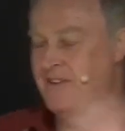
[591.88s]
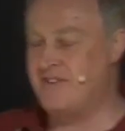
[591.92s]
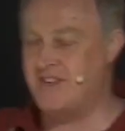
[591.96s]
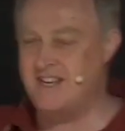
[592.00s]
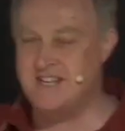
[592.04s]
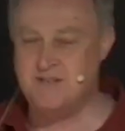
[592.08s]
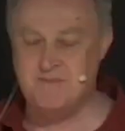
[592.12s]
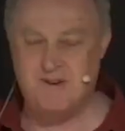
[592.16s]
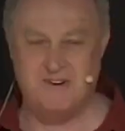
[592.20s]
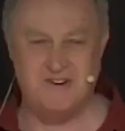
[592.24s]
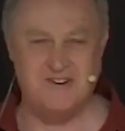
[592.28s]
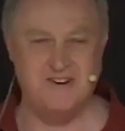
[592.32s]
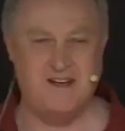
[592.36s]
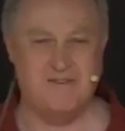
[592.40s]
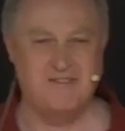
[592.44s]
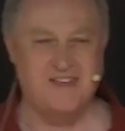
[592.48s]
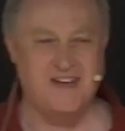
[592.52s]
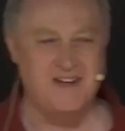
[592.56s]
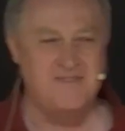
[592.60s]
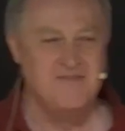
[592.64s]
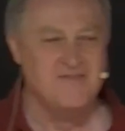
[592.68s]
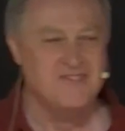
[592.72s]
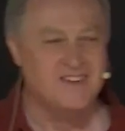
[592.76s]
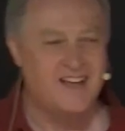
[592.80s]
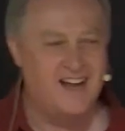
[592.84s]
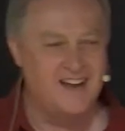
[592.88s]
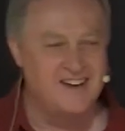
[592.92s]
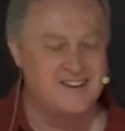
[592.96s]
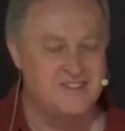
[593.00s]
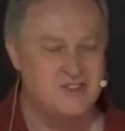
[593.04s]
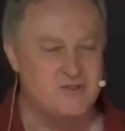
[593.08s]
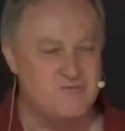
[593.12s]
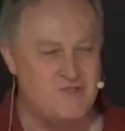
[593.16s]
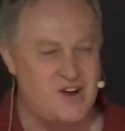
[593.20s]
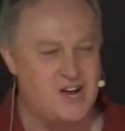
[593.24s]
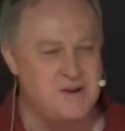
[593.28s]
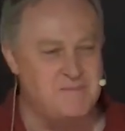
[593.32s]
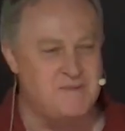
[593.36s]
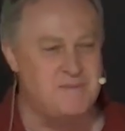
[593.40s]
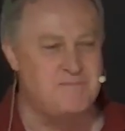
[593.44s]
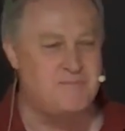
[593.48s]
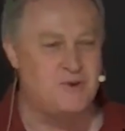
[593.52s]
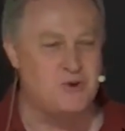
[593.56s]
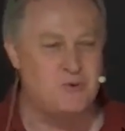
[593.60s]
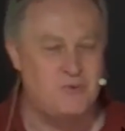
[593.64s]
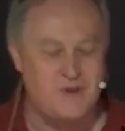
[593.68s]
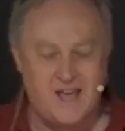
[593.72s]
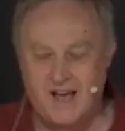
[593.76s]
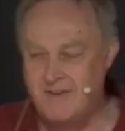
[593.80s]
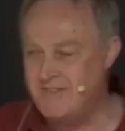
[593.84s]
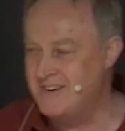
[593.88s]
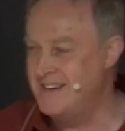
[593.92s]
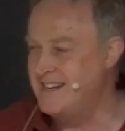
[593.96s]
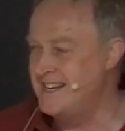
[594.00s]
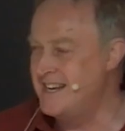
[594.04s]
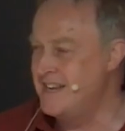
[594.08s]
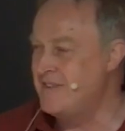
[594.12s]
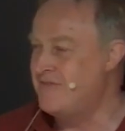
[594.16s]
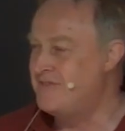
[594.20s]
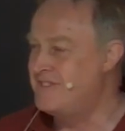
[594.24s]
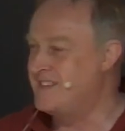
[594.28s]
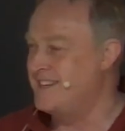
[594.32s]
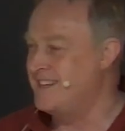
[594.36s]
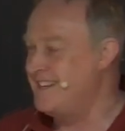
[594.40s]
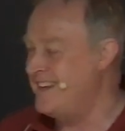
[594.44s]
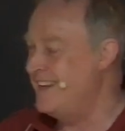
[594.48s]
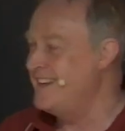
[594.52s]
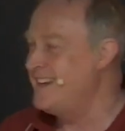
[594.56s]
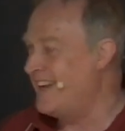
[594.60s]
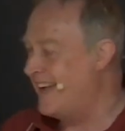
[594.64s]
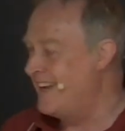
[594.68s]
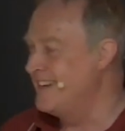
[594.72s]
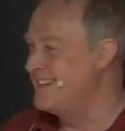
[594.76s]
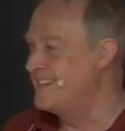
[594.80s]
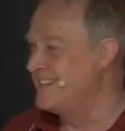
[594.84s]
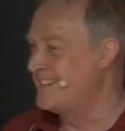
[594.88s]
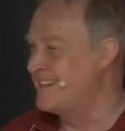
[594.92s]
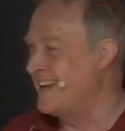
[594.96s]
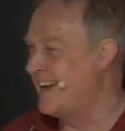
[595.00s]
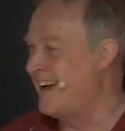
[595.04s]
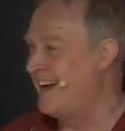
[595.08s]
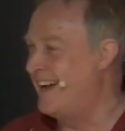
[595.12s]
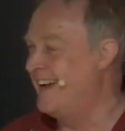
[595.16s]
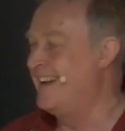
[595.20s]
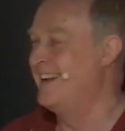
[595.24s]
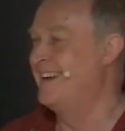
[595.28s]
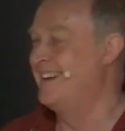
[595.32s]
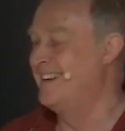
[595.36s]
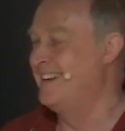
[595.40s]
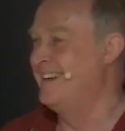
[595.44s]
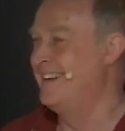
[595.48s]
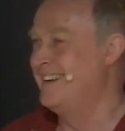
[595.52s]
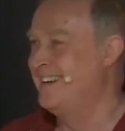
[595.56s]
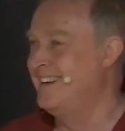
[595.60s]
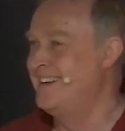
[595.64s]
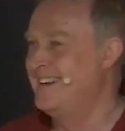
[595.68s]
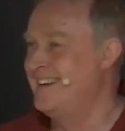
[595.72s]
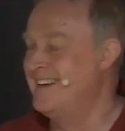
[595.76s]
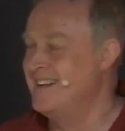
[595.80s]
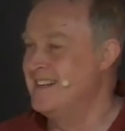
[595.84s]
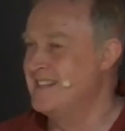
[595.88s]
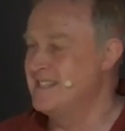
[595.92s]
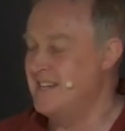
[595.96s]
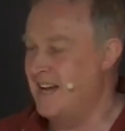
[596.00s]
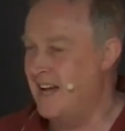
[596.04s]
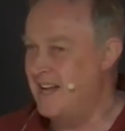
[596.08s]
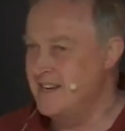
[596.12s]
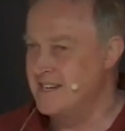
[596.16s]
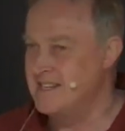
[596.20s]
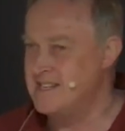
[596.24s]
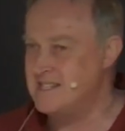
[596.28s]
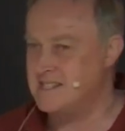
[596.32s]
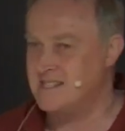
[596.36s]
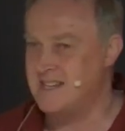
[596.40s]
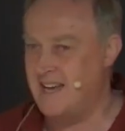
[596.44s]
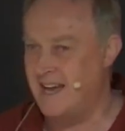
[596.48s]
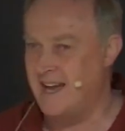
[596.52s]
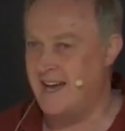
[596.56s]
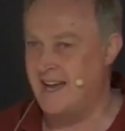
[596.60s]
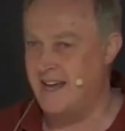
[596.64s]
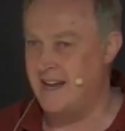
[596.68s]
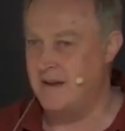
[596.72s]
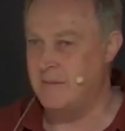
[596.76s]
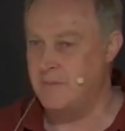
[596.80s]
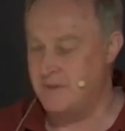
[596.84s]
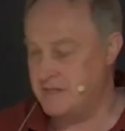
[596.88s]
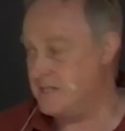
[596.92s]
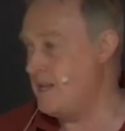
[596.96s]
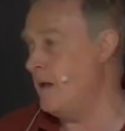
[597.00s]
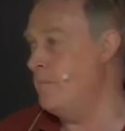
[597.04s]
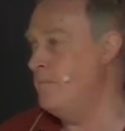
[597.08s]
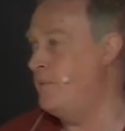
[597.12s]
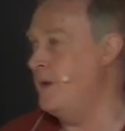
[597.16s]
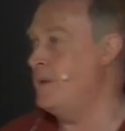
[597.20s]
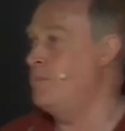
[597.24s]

my things muddled up there. Under the Roman boot, we haven't lived in under that to understand. But some